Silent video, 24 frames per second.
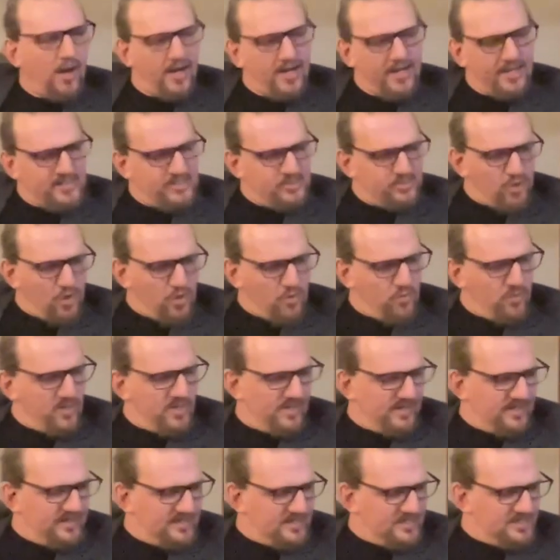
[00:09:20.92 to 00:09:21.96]
It's not
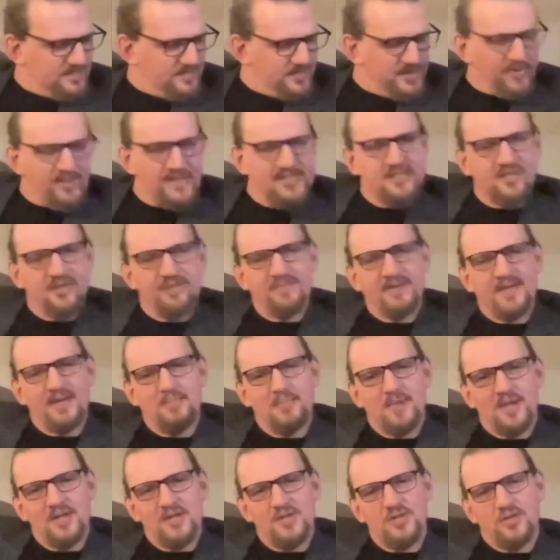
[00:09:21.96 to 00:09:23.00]
really an experience I've had
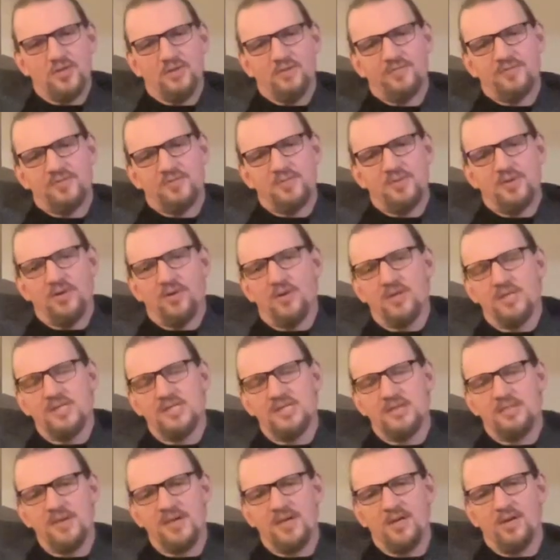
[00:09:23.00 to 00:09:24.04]
much of, to be honest.
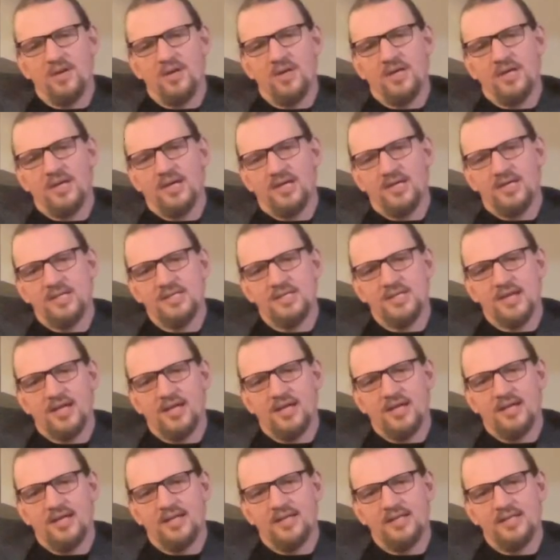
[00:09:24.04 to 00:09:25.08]
I mean, I
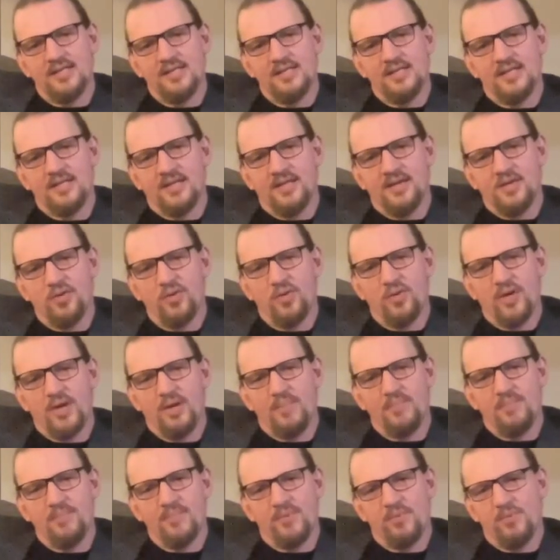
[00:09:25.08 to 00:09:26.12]
grew up,
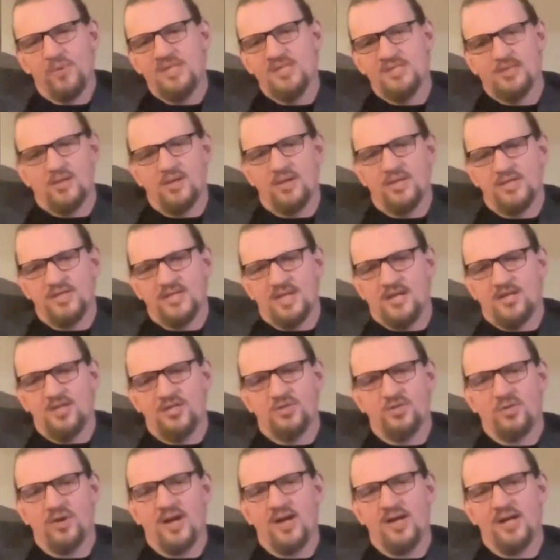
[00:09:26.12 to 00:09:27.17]
the reason I started
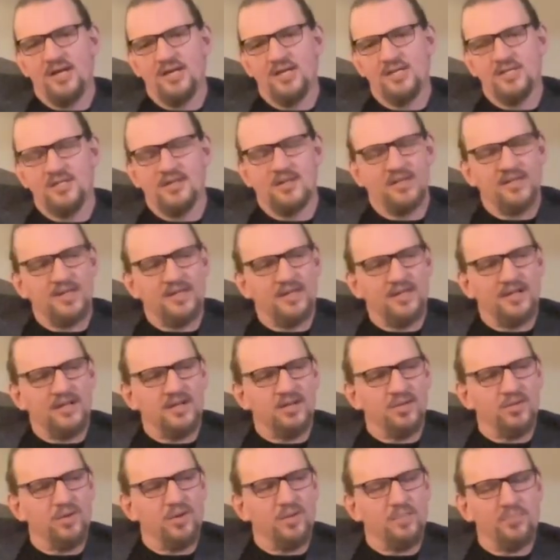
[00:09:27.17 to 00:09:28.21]
training is I
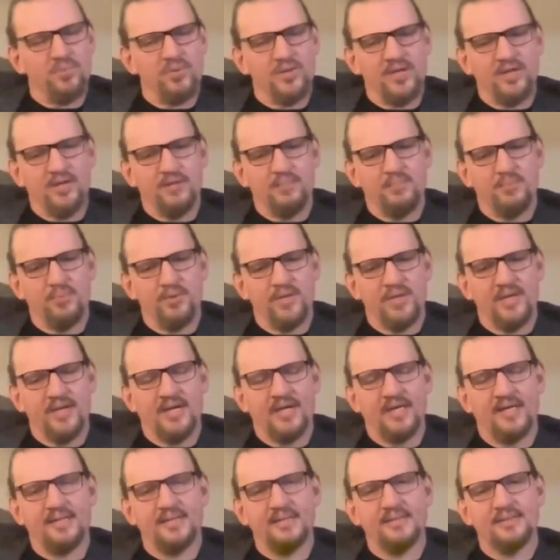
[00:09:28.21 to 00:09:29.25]
grew up pretty
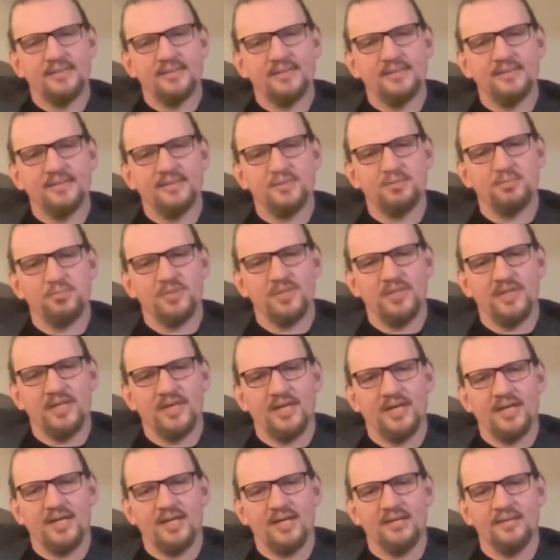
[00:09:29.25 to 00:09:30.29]
hard. It was pretty
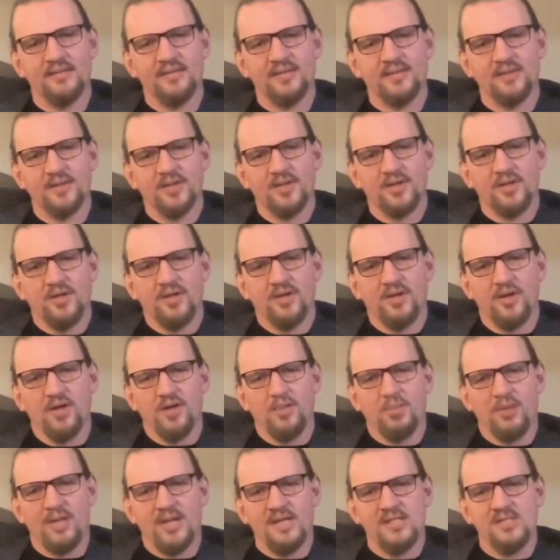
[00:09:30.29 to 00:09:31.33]
hard kind of
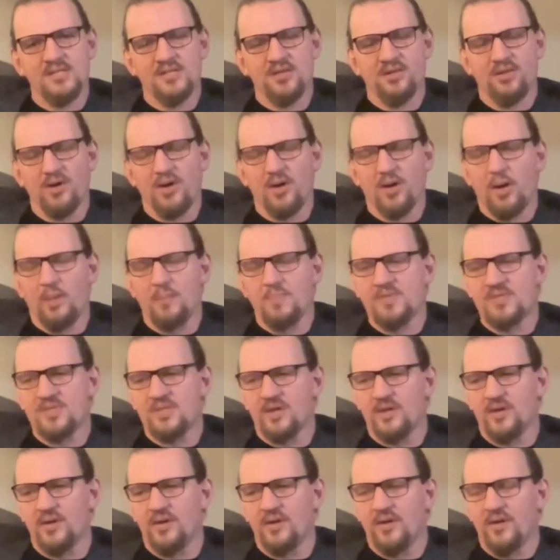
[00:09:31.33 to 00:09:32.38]
place to grow up.
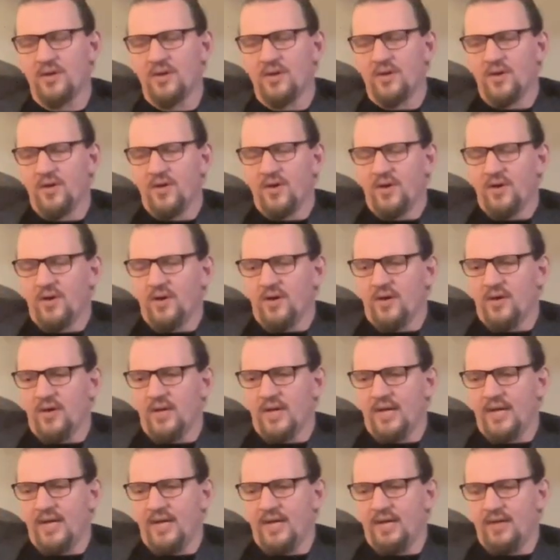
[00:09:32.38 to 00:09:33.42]
So
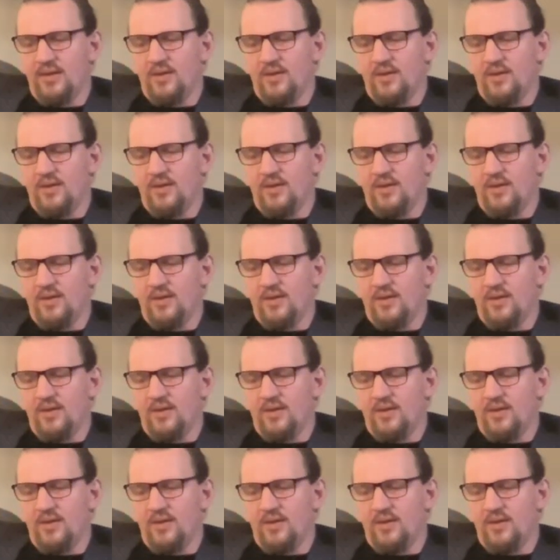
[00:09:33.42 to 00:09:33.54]
the